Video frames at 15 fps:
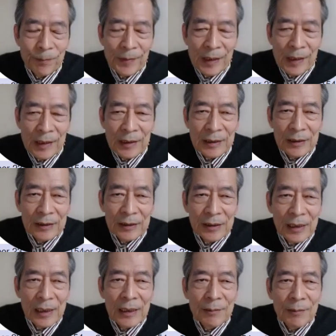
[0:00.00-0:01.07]
the
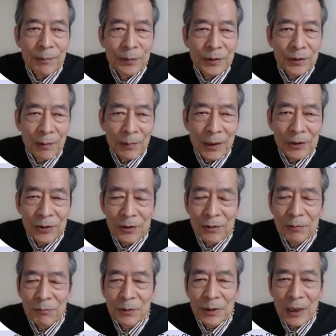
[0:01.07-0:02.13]
preservation of
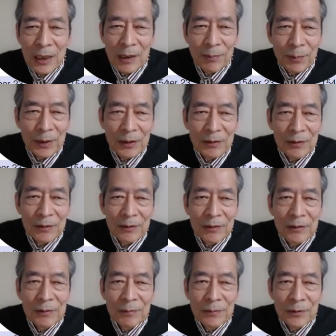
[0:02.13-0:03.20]
typing
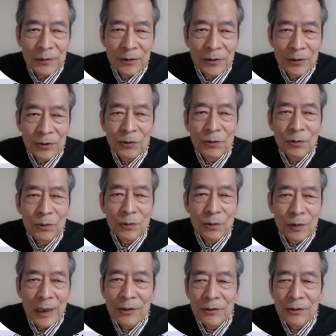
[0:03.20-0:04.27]
through let
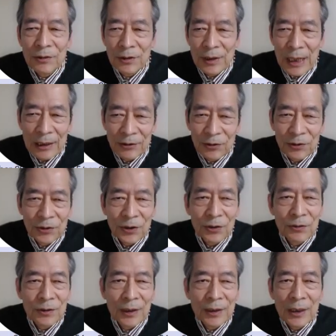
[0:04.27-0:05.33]
reduction, so the
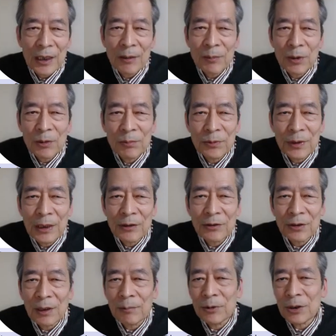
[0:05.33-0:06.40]
name of let
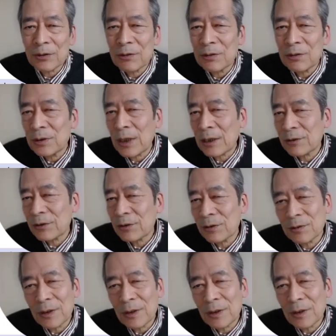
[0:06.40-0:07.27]
subject reduction lemma.